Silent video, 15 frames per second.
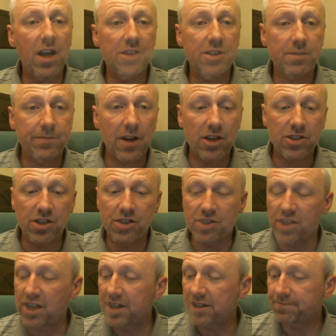as you can
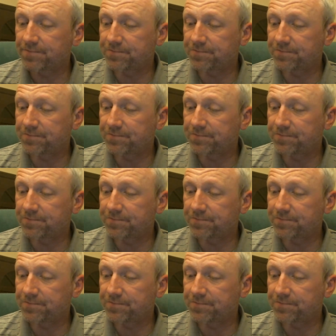see.